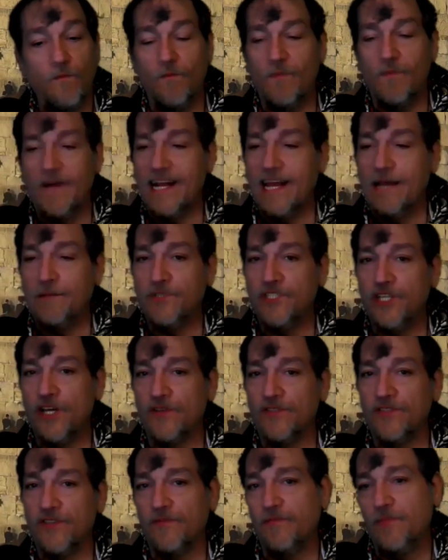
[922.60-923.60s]
My name's
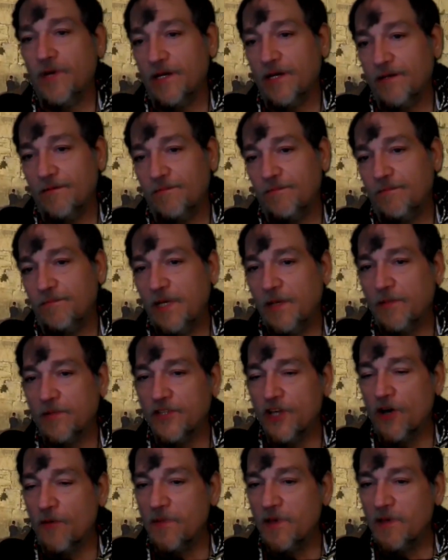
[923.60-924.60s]
Joseph, but people
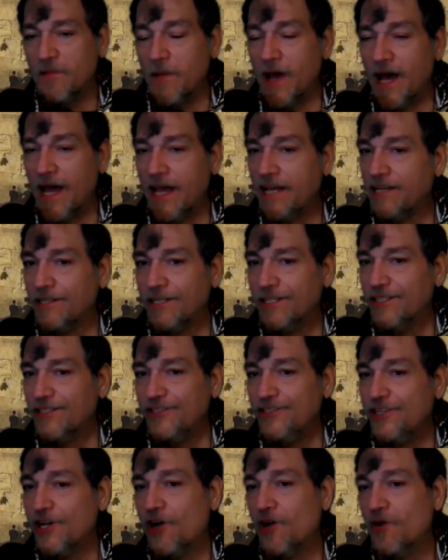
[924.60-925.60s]
know me by
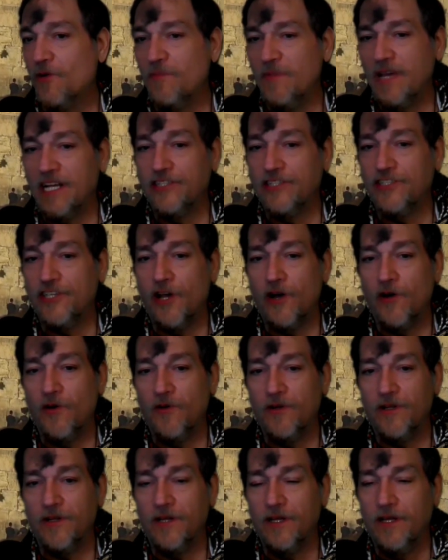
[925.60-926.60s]
Joe and Big
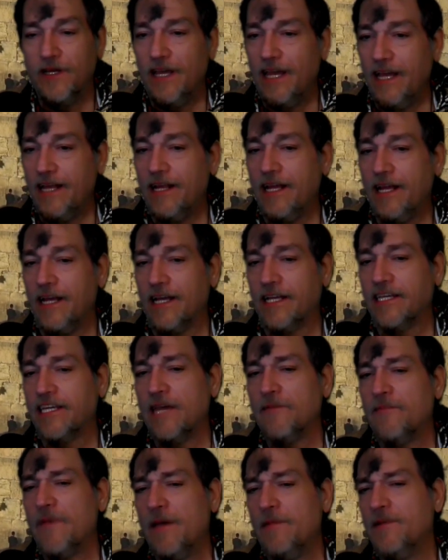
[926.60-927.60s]
Joe and, and
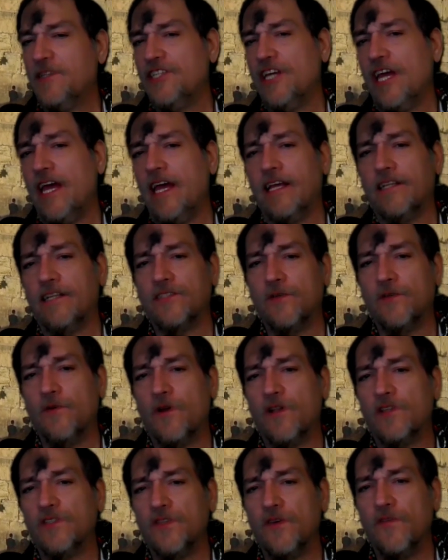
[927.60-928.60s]
King Baby J and so
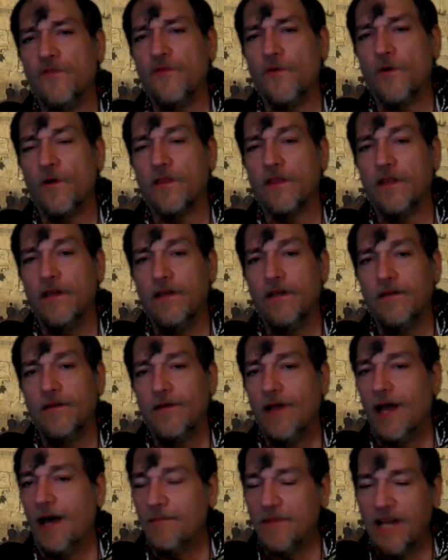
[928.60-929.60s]
on and so forth.
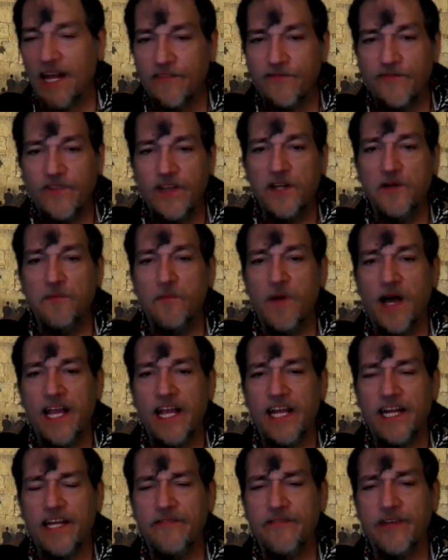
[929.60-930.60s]
I'm not offended by
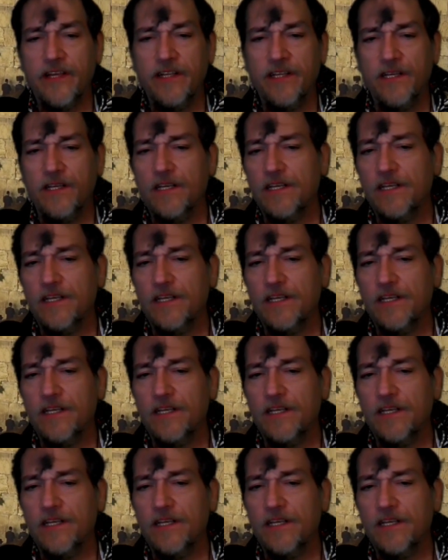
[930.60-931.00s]
any of it.